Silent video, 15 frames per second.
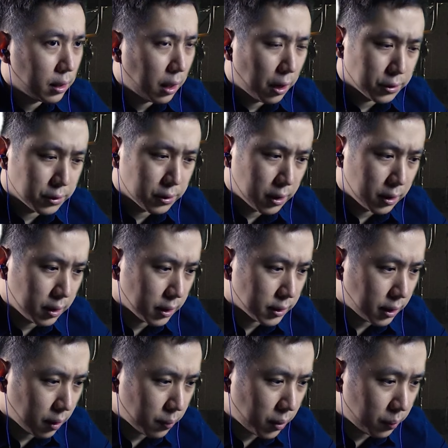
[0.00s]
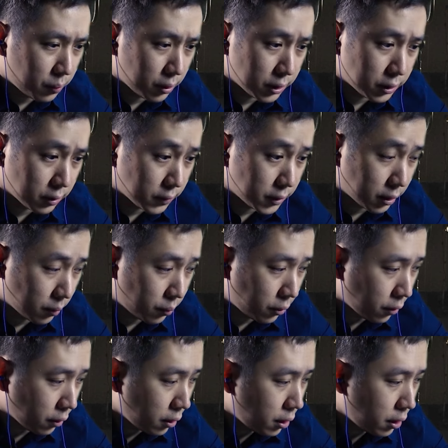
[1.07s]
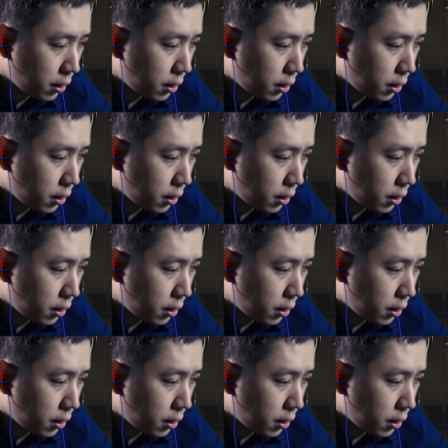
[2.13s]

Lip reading: larger than the entire population of Singapore.